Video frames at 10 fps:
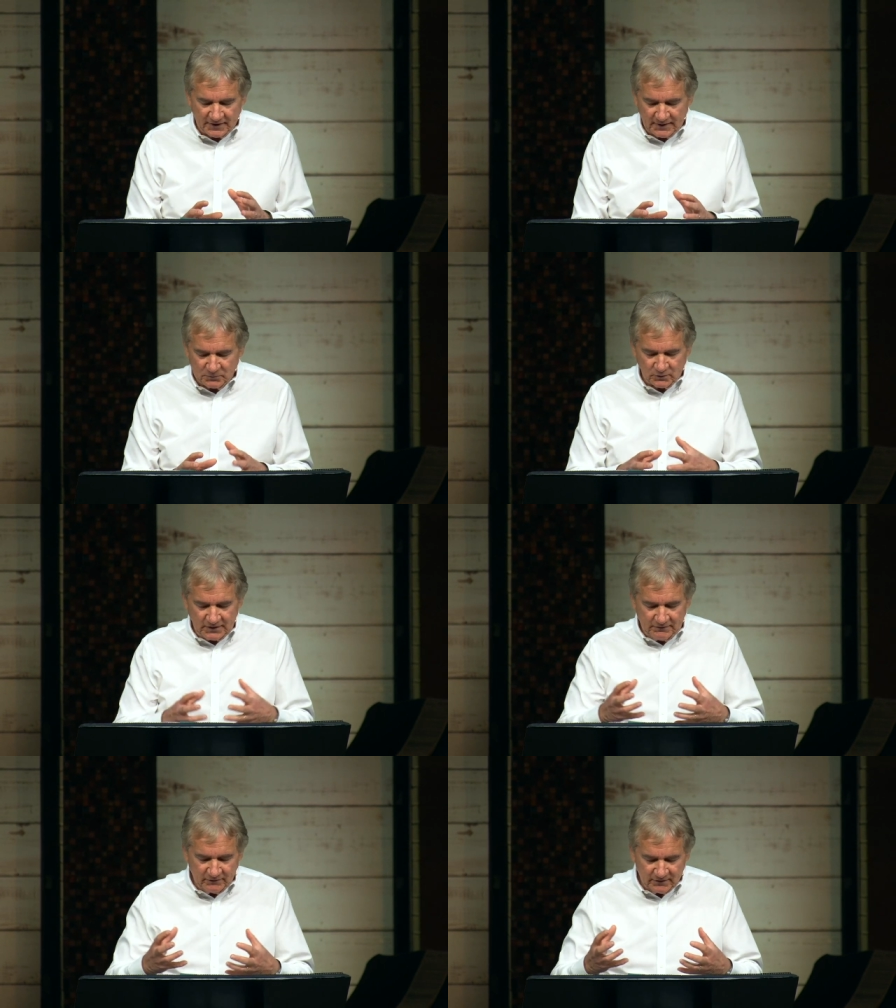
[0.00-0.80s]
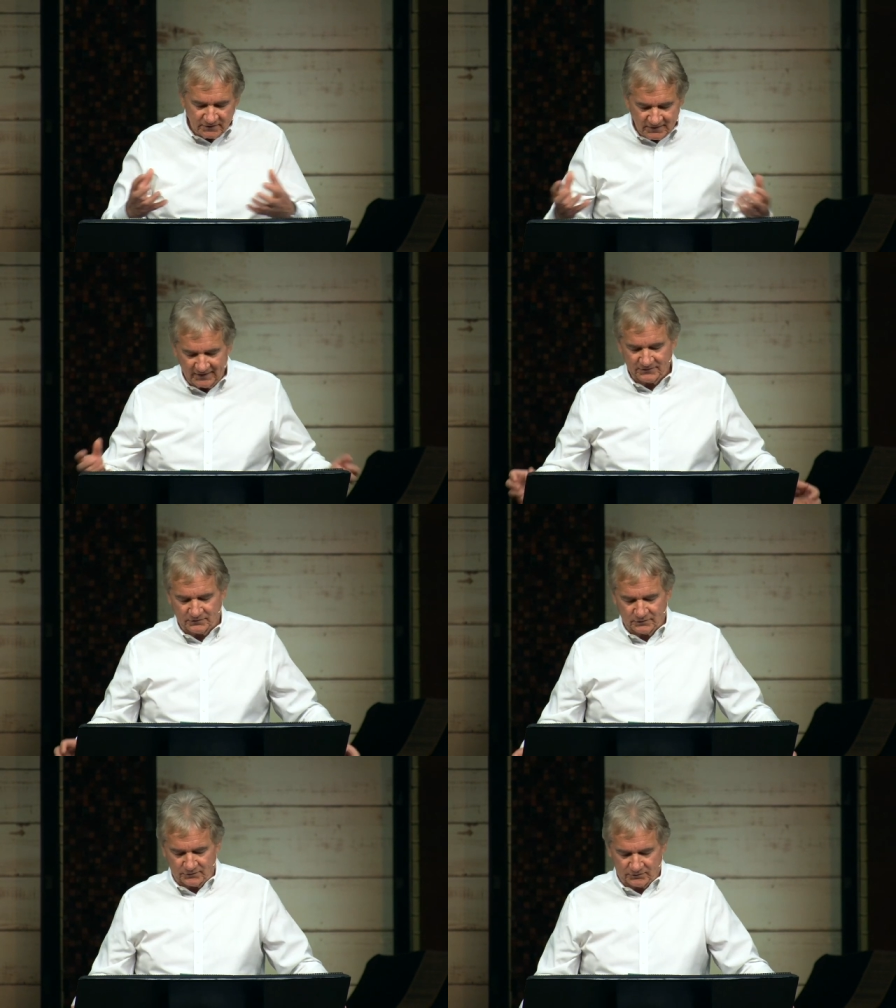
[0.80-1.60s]
times where even the
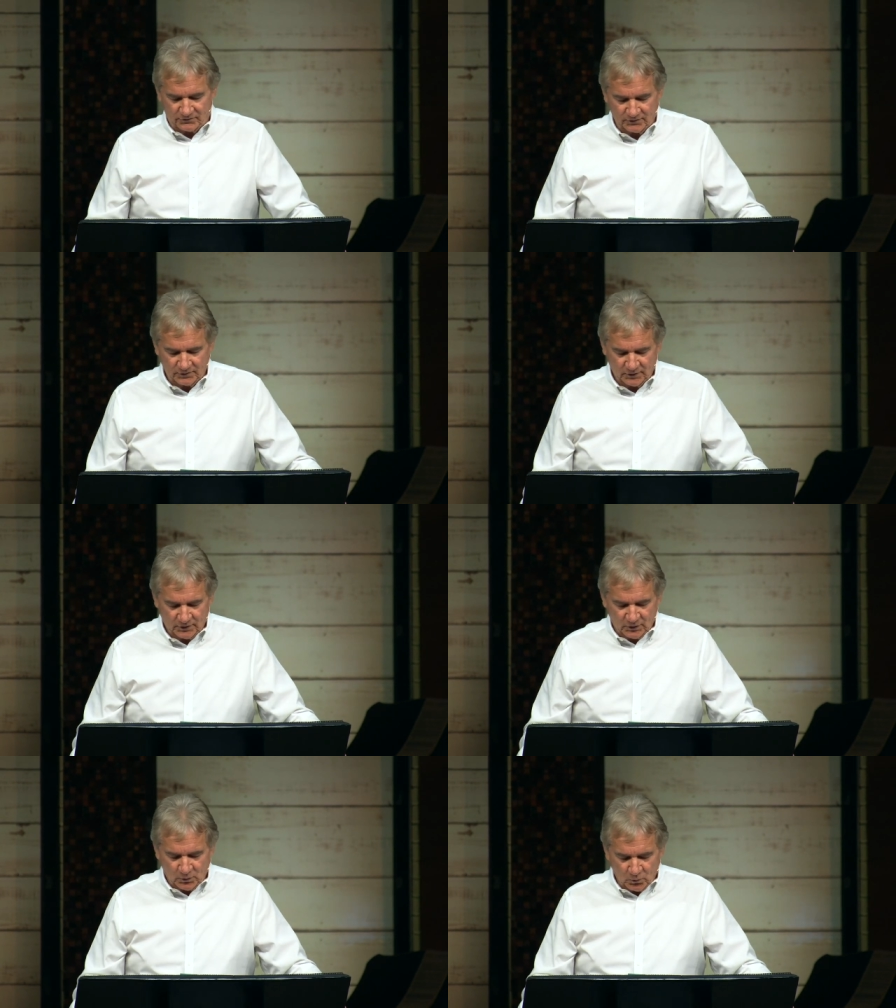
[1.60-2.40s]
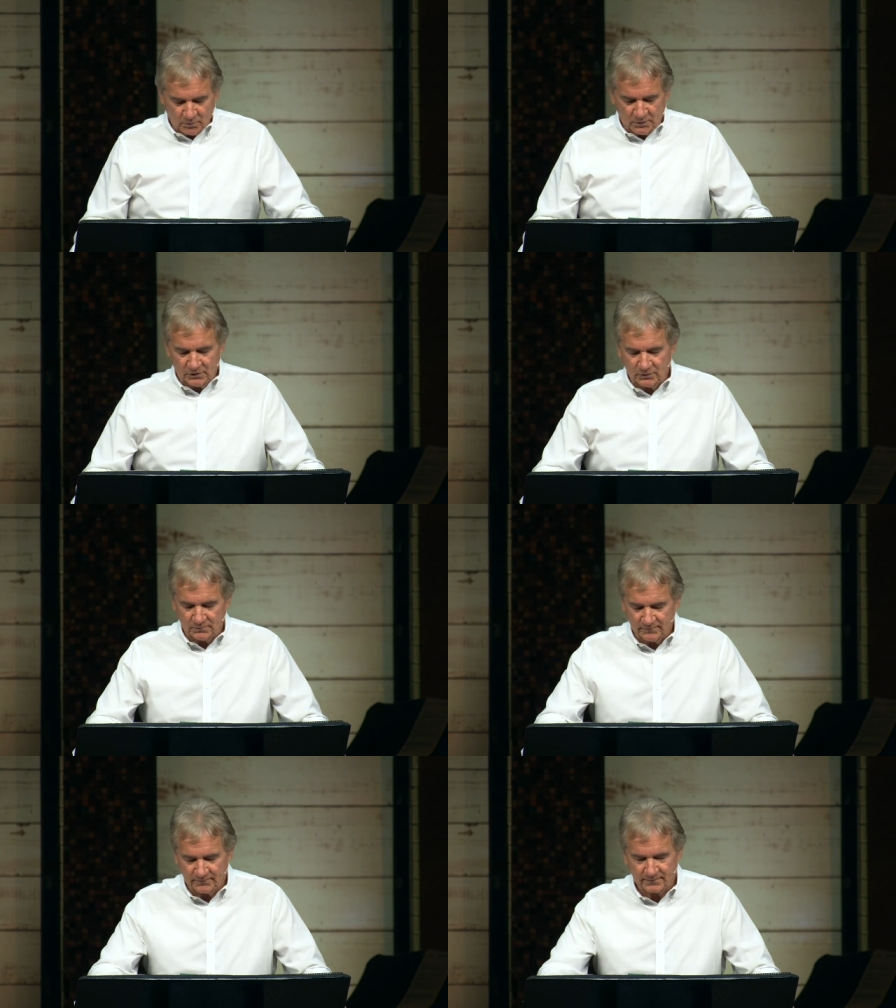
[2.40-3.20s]
deserts will
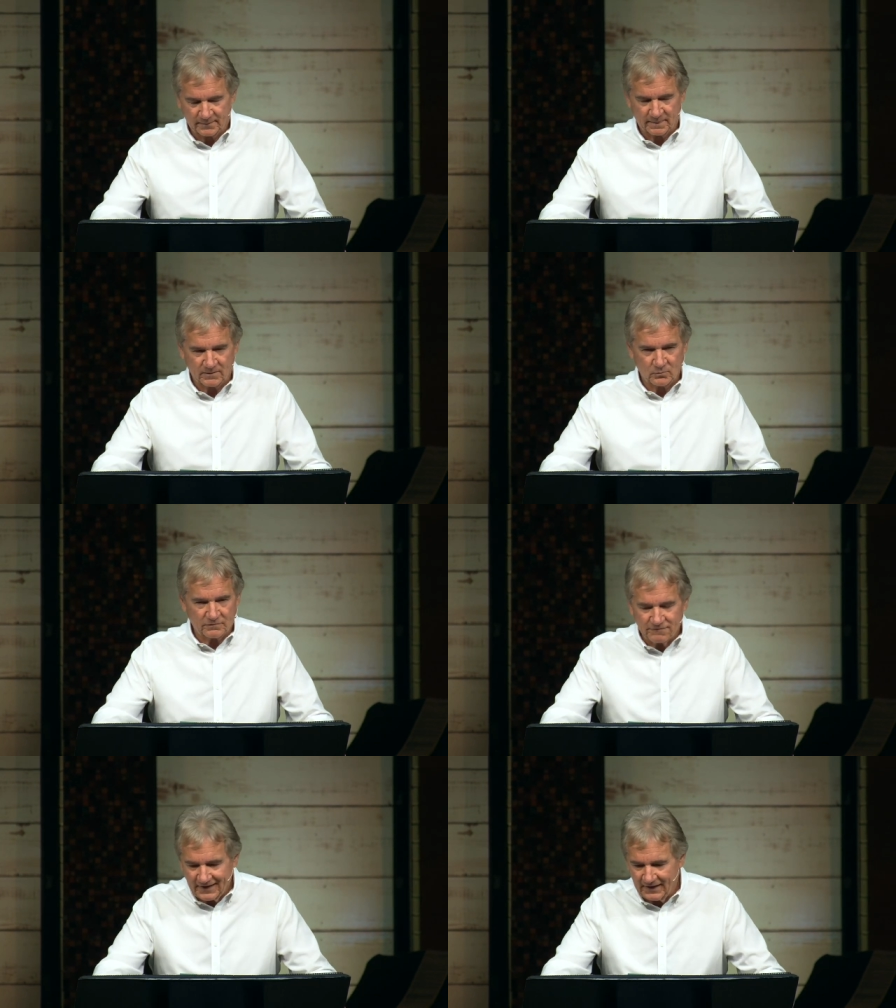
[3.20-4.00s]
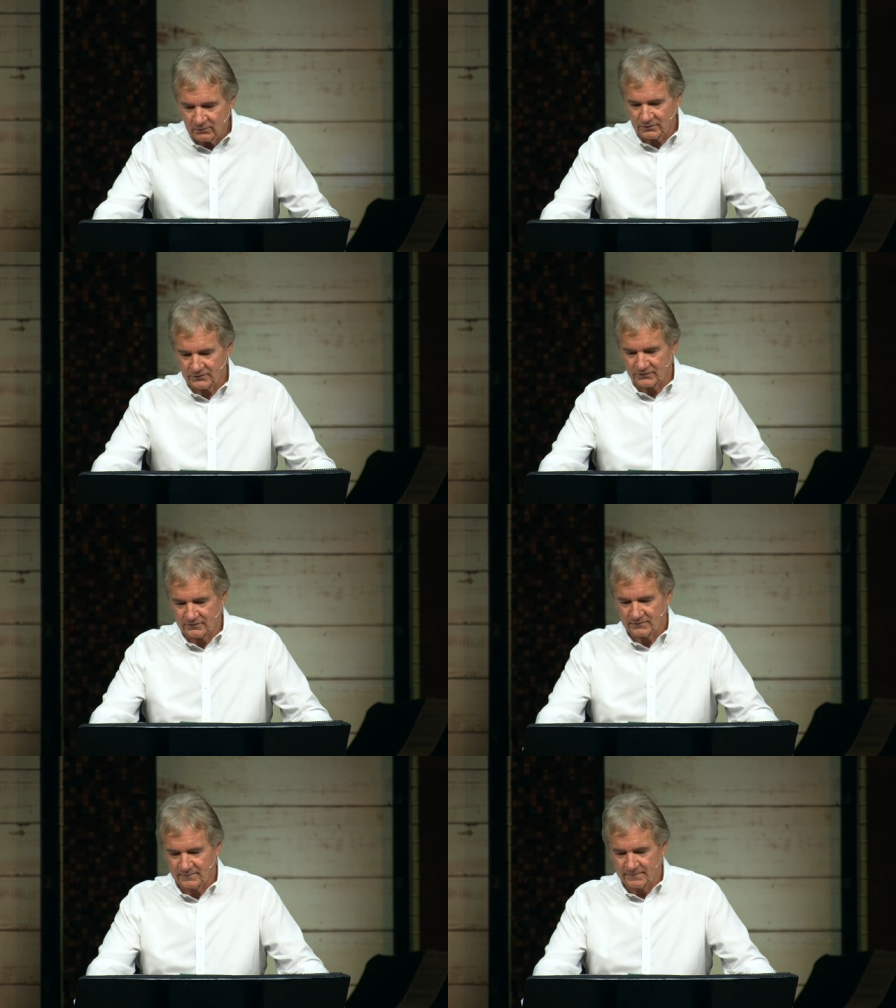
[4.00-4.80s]
bloom with flowers.